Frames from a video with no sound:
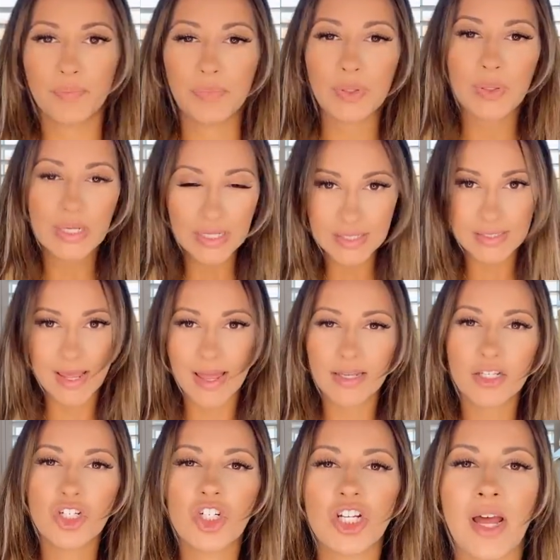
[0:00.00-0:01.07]
beauties
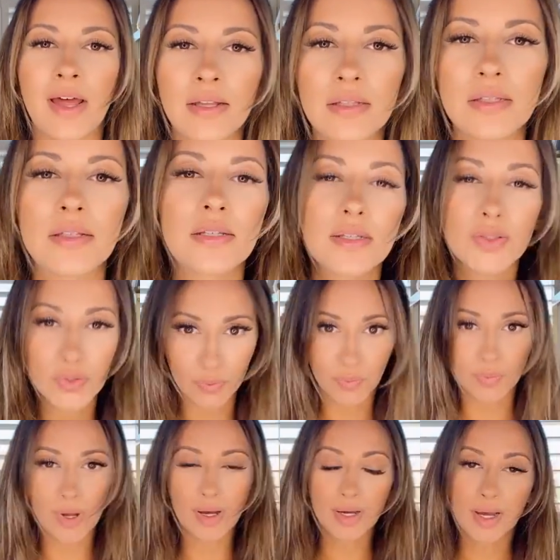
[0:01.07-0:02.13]
and gents,
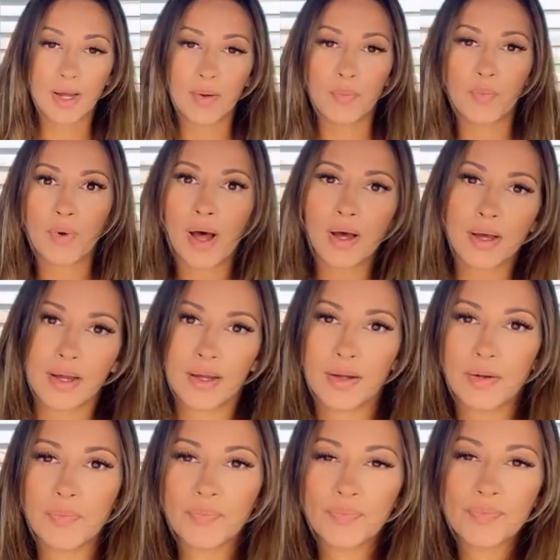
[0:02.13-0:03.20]
welcome,
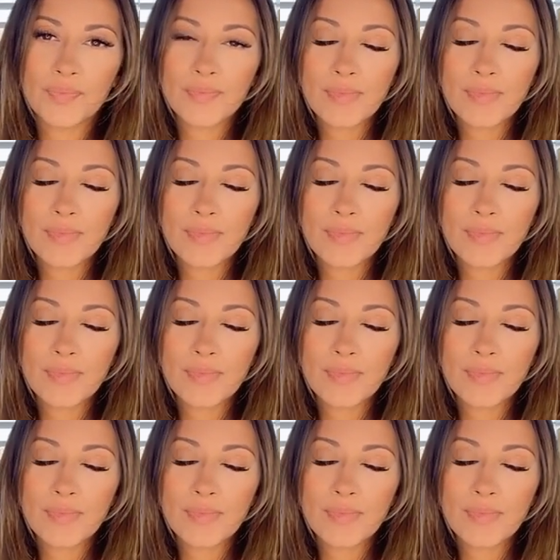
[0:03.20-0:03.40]
welcome.